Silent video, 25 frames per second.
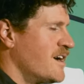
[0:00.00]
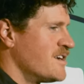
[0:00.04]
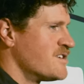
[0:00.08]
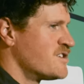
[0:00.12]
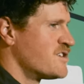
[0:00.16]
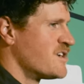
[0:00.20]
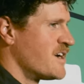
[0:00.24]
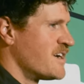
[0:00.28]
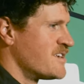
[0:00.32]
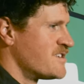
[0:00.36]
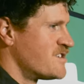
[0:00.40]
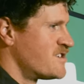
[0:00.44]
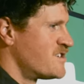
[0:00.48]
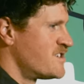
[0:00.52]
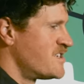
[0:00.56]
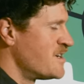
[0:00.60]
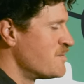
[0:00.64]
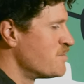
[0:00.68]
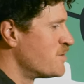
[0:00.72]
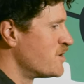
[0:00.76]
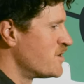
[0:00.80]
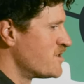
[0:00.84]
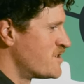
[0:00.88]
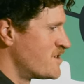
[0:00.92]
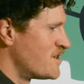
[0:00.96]
As as
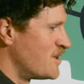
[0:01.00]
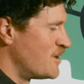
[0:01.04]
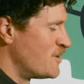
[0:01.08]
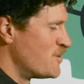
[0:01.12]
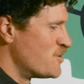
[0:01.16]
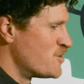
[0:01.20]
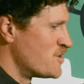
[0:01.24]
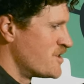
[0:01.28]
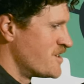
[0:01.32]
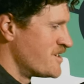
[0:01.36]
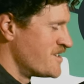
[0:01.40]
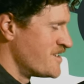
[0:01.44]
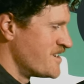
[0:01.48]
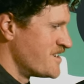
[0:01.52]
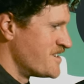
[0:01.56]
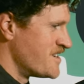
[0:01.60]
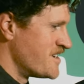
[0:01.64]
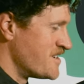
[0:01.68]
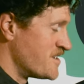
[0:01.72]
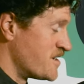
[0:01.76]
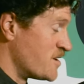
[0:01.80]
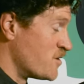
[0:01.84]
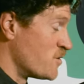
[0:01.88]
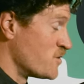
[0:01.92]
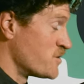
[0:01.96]
simple a solution as this
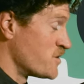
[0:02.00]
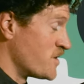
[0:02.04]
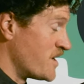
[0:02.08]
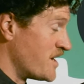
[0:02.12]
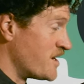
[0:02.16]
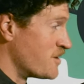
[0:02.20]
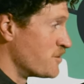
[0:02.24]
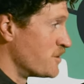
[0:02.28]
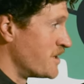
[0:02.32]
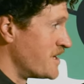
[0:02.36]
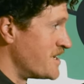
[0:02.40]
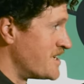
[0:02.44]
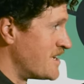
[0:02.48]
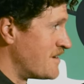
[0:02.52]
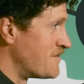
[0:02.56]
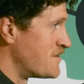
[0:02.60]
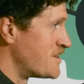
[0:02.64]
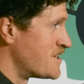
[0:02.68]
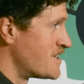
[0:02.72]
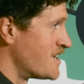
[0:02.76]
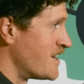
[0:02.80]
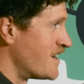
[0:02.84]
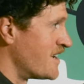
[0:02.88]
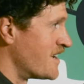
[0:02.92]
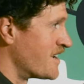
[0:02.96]
is, and also equally
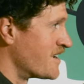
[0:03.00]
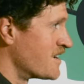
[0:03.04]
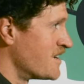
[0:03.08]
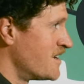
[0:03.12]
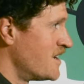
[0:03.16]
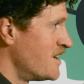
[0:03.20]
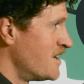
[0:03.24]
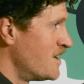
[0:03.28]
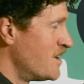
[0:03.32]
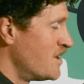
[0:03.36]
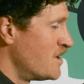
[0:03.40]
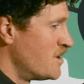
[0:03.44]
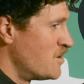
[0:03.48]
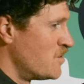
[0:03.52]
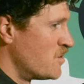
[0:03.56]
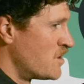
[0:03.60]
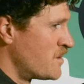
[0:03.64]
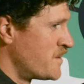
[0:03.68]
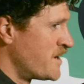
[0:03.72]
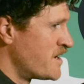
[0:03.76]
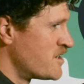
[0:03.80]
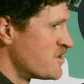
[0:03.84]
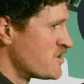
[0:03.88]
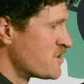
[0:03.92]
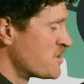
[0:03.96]
devastating. Mm-hmm.
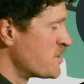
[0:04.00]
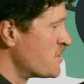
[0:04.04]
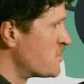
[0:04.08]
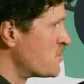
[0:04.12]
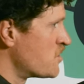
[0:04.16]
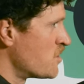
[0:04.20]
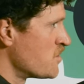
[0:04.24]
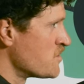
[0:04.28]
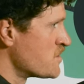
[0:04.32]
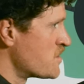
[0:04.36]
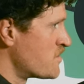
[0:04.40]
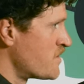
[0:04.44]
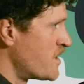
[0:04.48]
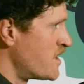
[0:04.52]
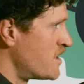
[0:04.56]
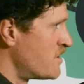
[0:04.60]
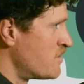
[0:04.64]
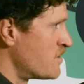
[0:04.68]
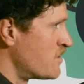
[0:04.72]
What about just controls around